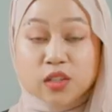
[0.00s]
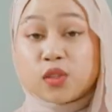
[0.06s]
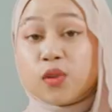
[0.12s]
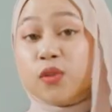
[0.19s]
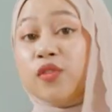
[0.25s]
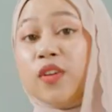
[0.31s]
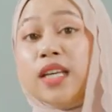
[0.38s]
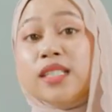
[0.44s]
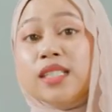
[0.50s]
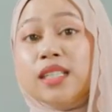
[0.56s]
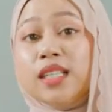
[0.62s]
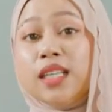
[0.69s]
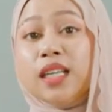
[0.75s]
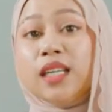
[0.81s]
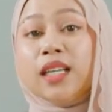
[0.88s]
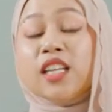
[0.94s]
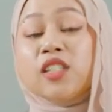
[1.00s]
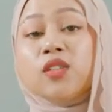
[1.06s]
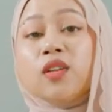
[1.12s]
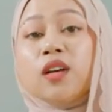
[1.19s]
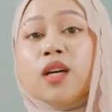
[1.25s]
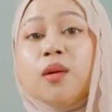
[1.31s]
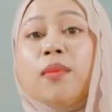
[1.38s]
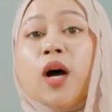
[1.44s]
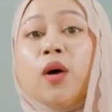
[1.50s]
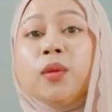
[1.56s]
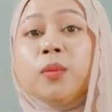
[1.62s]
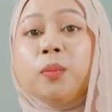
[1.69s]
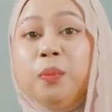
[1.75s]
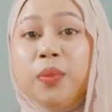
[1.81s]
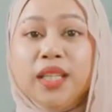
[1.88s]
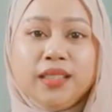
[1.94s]
So firstly, let's talk
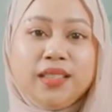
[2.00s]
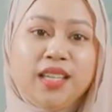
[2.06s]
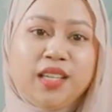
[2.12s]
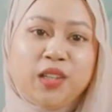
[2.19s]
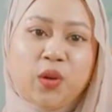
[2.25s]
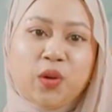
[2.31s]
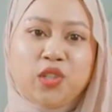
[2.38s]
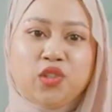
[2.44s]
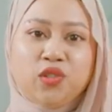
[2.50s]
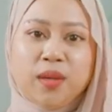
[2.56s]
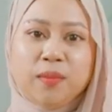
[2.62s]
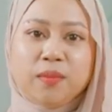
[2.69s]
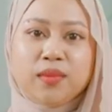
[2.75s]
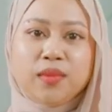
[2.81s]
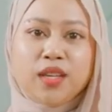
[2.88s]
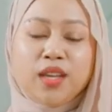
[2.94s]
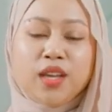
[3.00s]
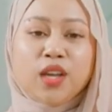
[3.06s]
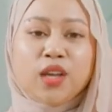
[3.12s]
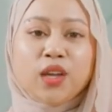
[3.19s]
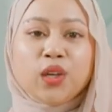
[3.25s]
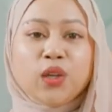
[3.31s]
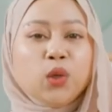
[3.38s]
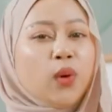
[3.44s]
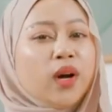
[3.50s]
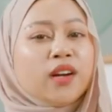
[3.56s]
about building your dream. You